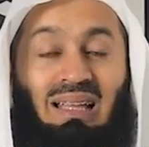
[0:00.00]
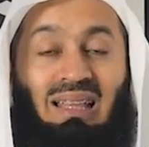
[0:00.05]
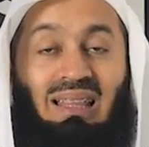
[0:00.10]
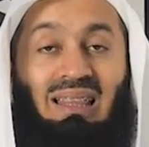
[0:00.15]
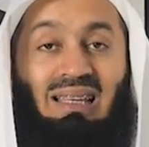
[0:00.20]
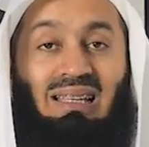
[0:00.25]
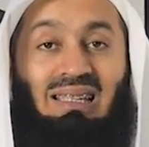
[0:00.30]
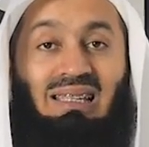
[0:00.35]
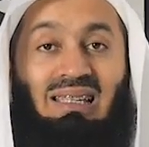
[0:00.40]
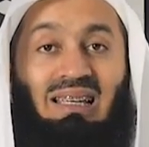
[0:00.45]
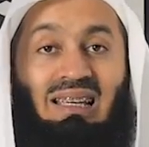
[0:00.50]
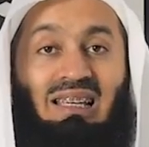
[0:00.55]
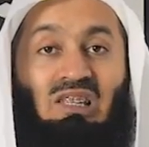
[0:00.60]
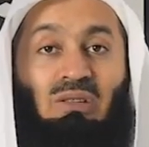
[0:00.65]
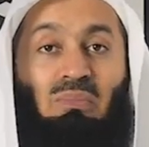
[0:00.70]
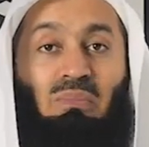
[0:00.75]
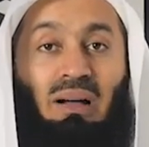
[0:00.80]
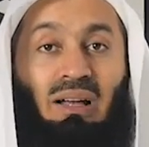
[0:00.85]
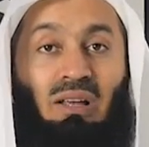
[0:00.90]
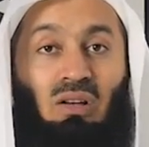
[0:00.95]
This
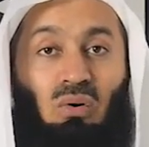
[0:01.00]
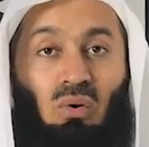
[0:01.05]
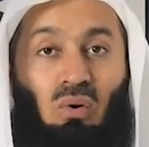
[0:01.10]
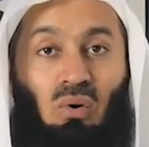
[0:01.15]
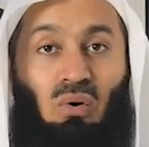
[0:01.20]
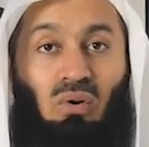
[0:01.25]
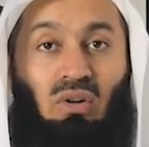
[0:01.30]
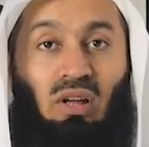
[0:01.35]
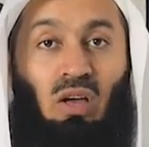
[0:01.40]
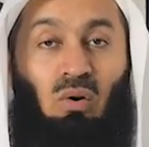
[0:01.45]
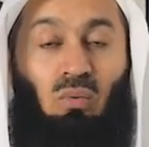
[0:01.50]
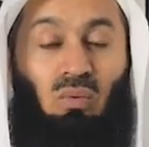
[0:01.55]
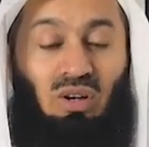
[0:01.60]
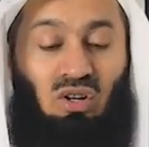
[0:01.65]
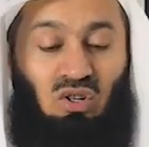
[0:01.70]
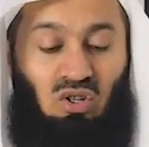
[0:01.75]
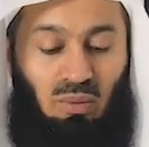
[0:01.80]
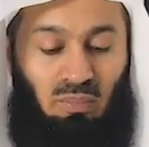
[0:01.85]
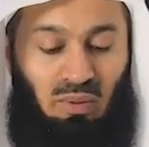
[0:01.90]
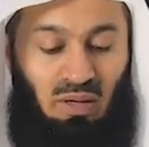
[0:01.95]
is my Lord. I
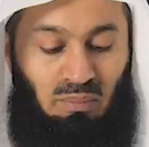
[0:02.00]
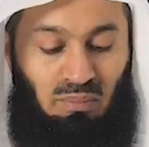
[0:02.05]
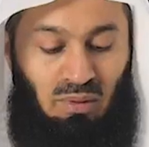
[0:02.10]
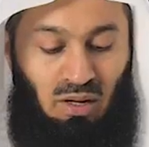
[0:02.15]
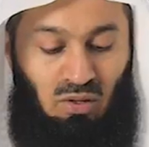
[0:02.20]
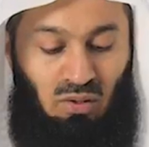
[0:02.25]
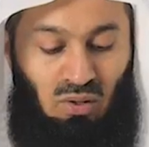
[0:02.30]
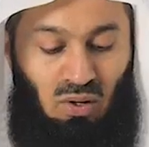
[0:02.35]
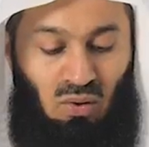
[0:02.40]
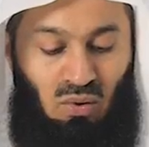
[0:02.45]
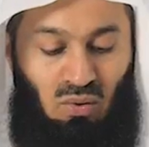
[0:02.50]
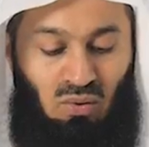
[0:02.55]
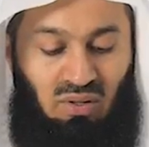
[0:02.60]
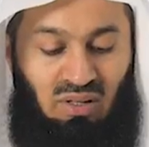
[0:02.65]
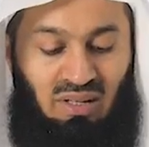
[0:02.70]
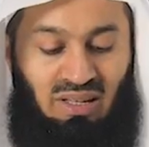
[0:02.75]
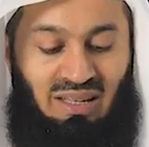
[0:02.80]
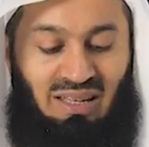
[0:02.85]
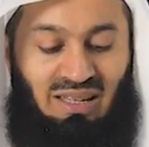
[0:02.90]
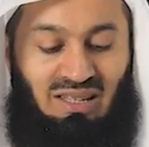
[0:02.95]
worship Him
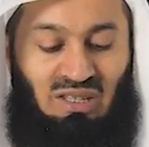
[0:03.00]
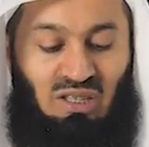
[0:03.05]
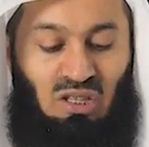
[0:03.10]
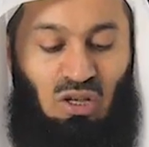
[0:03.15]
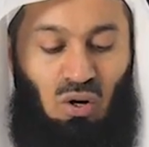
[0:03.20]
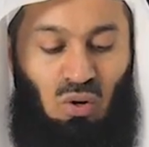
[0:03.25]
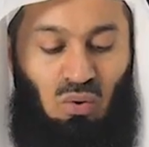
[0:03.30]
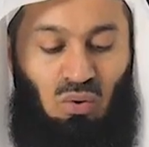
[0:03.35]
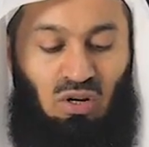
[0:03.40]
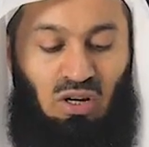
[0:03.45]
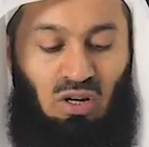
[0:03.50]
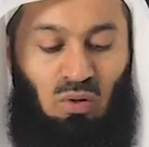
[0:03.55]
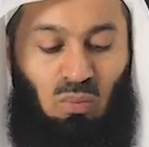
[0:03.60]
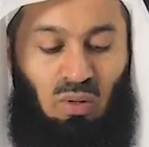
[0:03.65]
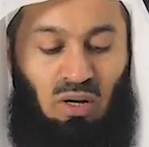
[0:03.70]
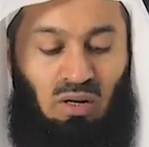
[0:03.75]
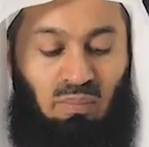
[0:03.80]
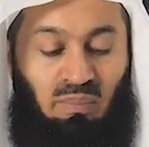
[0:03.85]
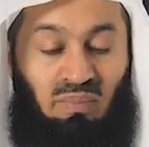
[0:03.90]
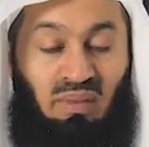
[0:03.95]
alone. He is the only
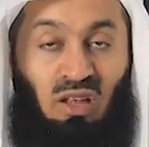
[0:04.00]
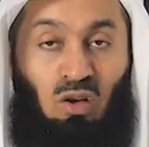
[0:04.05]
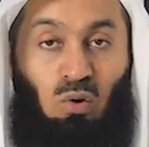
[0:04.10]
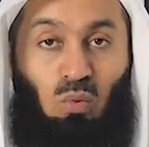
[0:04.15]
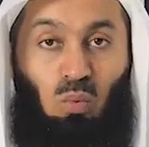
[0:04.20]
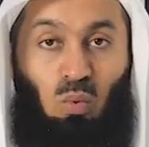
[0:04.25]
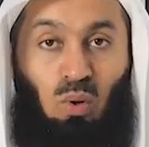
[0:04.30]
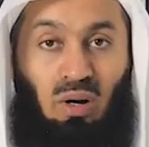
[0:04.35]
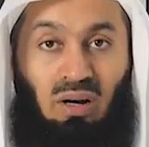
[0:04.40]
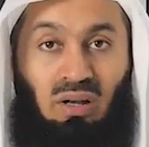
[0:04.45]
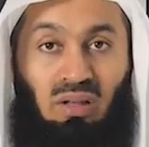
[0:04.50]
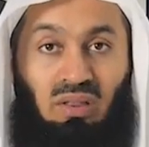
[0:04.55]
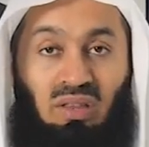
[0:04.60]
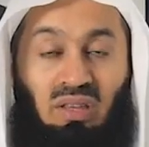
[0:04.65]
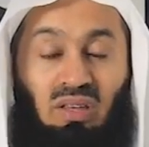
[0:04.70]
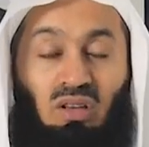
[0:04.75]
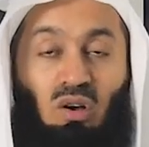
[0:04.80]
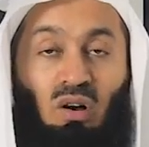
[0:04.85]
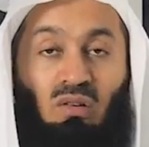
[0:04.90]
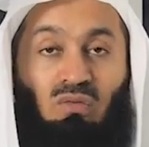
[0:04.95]
one
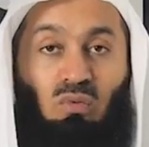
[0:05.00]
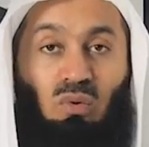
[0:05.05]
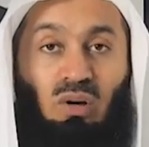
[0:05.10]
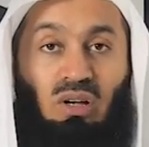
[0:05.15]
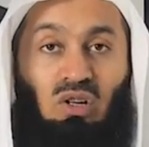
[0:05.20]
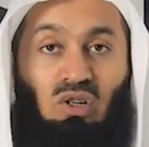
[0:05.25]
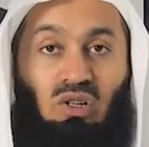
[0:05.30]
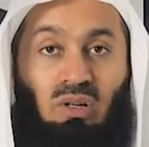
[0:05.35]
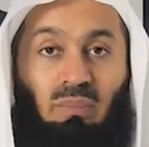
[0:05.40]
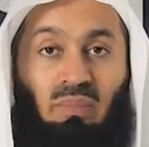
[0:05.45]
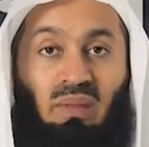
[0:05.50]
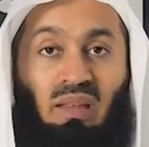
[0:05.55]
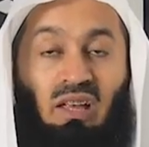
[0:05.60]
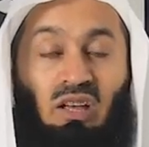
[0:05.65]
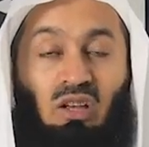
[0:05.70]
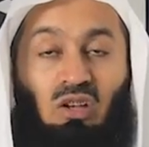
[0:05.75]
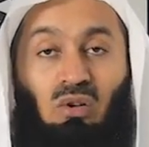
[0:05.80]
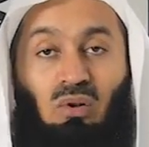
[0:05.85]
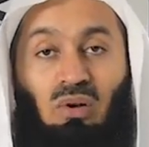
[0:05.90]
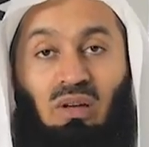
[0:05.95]
worthy of worship.
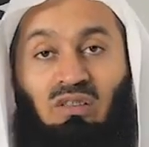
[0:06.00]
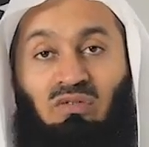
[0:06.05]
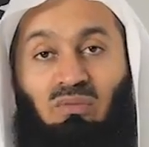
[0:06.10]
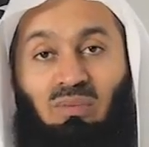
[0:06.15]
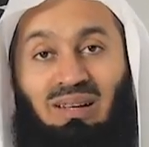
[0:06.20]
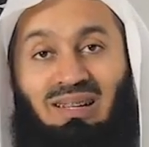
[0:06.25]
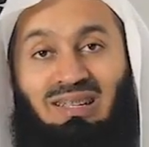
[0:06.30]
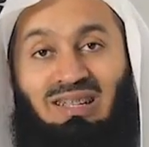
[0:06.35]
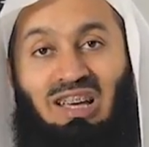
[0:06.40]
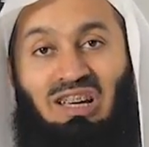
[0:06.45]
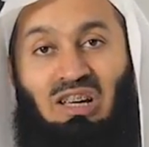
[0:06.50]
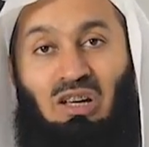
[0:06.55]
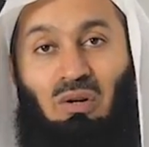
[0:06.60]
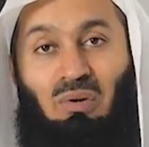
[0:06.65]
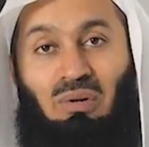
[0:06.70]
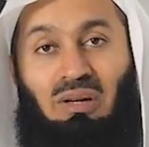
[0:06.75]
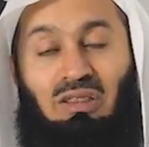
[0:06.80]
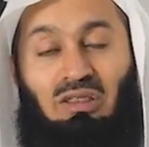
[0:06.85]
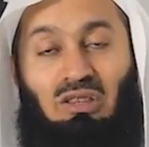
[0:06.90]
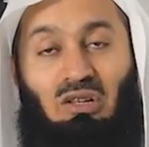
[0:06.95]
You know, if we take a
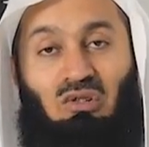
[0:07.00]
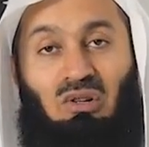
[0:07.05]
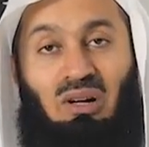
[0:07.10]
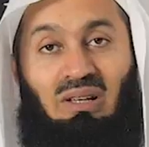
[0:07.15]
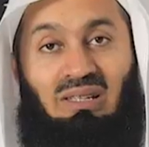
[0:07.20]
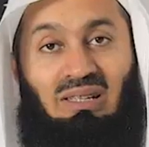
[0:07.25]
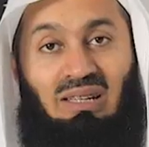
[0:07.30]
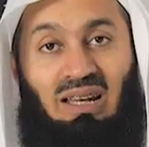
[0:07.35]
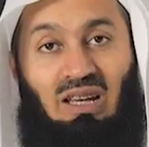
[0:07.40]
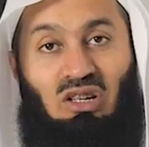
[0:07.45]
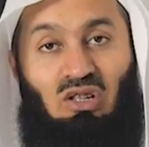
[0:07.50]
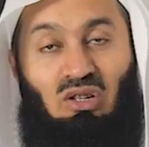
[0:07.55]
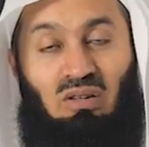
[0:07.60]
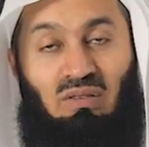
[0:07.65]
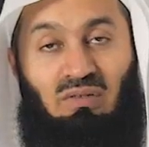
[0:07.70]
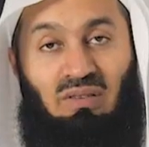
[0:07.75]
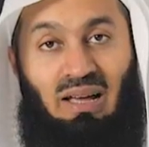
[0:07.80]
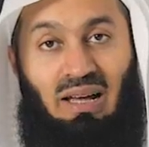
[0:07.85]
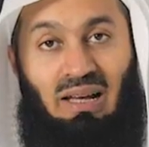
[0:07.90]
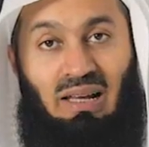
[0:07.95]
look at the translation
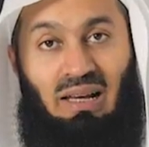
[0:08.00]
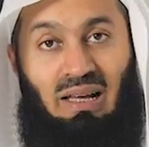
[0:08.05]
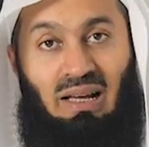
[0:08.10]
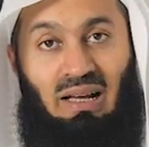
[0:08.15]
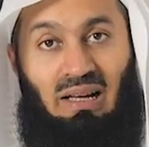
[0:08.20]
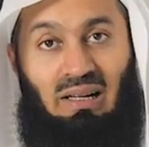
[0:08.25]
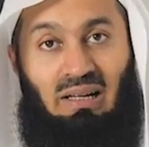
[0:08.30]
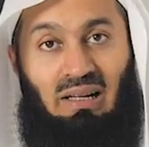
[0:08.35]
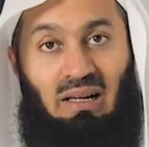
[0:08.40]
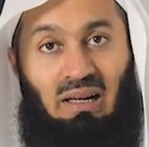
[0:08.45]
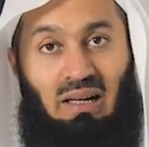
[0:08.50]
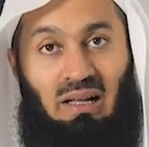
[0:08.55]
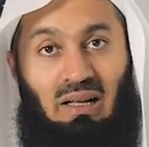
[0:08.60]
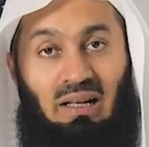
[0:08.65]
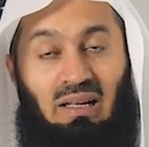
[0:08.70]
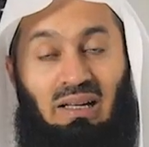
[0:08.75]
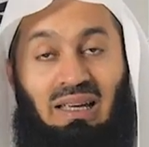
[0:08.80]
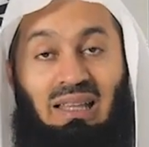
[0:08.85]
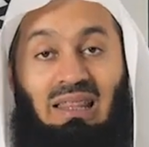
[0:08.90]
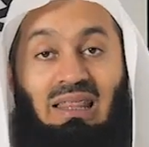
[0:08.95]
of La ilaha
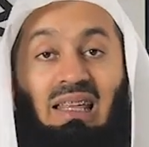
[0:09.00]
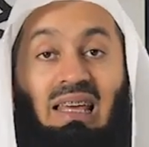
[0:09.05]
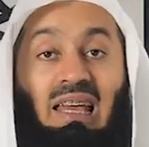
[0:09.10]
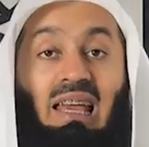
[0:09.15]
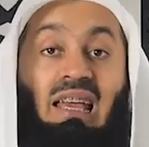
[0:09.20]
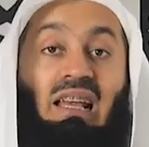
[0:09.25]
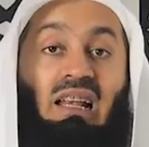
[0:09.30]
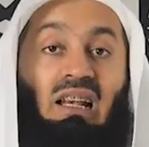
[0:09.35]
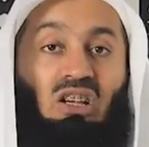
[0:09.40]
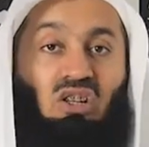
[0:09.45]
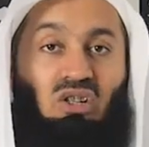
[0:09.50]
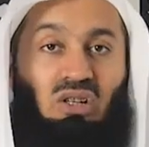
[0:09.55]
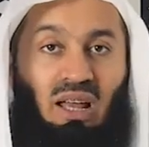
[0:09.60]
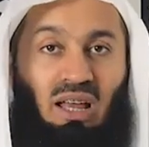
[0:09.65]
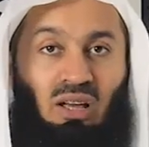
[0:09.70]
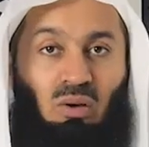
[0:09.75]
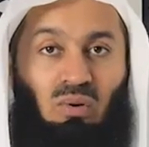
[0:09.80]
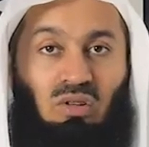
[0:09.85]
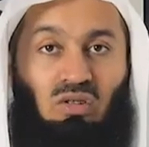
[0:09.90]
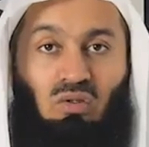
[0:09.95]
illallah in the English
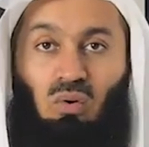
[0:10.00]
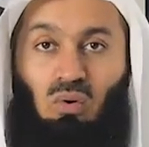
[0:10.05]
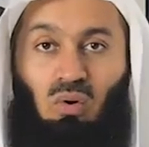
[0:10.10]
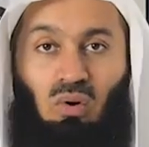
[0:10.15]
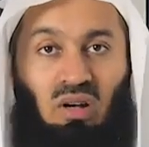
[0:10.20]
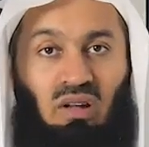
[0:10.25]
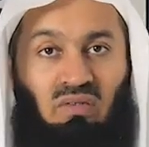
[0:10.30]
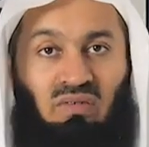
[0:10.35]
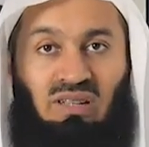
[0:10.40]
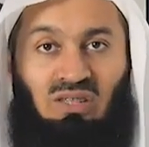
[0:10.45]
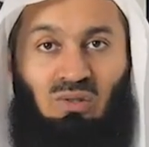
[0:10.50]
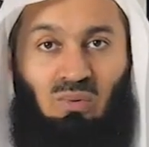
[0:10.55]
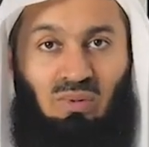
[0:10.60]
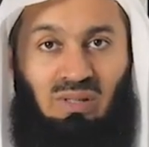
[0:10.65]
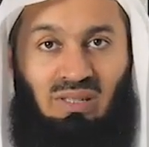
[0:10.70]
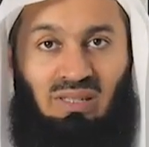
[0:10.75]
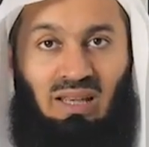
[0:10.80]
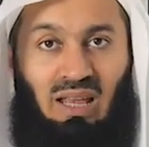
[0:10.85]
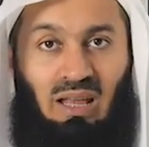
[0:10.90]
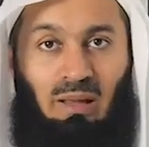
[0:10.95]
language, all of us
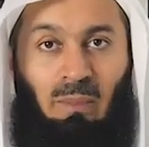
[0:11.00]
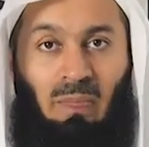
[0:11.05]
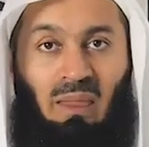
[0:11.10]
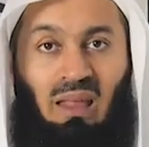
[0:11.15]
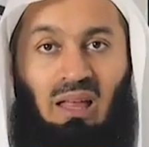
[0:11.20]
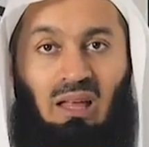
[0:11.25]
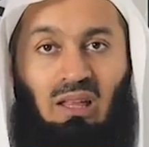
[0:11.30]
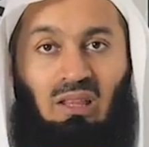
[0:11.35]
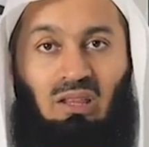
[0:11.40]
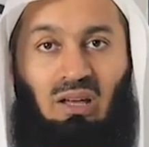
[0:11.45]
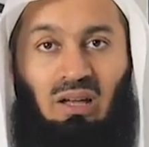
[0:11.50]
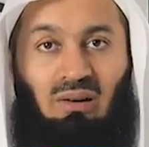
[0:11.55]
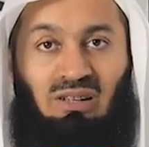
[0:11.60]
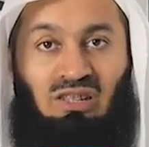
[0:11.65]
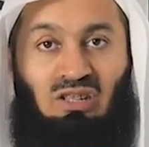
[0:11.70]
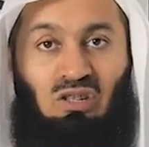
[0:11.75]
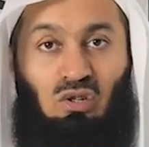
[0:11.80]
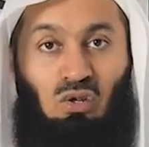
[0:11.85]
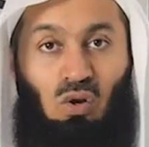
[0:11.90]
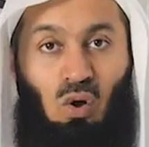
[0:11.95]
would say, There
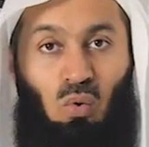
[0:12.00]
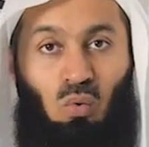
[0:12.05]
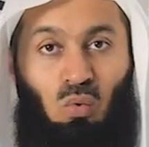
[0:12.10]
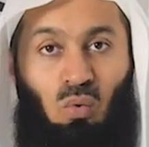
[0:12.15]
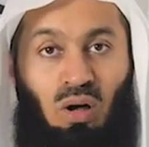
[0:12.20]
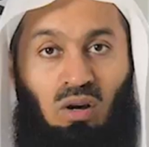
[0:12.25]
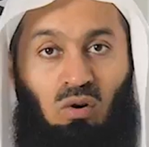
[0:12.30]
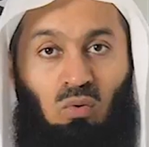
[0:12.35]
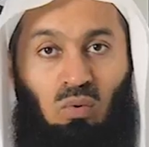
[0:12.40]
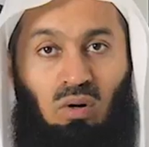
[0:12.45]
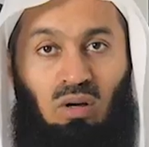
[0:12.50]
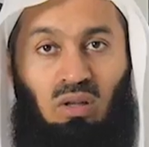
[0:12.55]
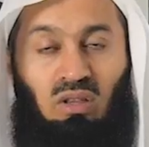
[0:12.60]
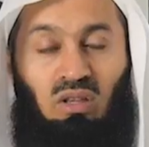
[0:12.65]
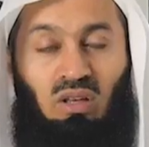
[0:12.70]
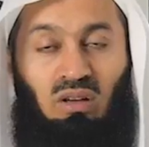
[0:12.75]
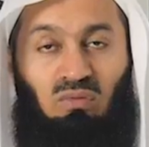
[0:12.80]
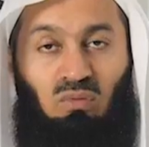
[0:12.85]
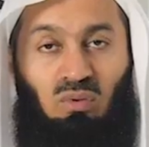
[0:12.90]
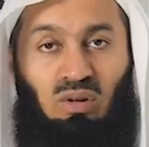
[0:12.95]
is no one
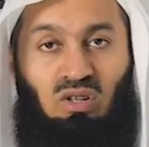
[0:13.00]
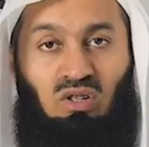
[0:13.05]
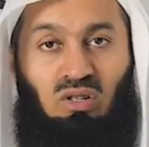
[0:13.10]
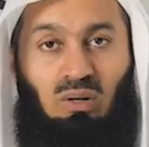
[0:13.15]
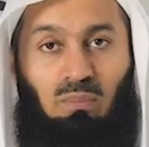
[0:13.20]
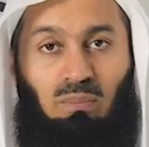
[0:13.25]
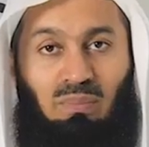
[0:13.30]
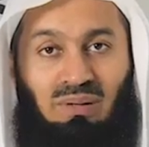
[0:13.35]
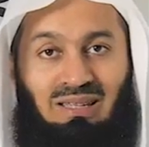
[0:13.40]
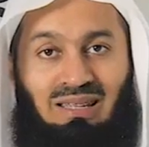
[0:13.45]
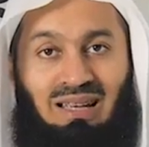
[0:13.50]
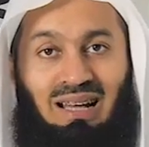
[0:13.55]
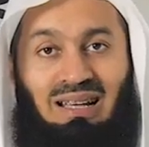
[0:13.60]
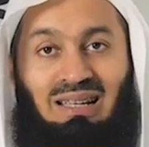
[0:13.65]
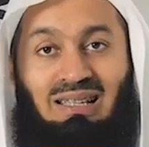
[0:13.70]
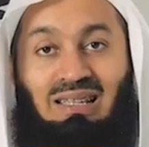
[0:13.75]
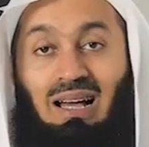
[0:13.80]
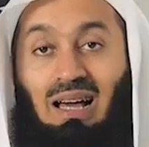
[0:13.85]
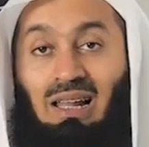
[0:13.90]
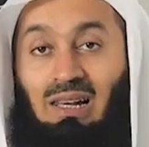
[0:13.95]
worthy of worship
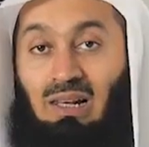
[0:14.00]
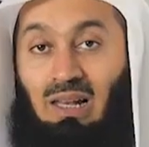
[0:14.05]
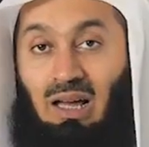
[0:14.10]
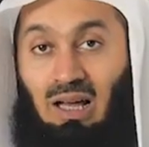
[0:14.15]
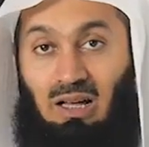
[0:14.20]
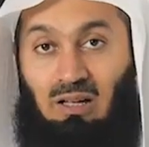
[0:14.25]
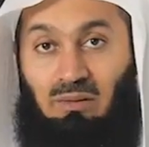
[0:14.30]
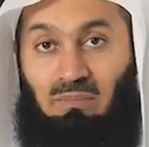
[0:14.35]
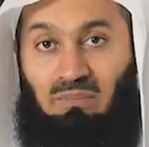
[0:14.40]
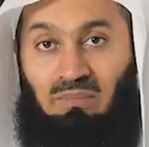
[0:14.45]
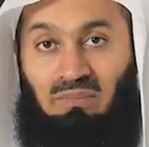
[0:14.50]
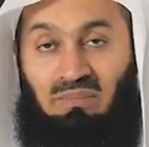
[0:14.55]
besides Allah.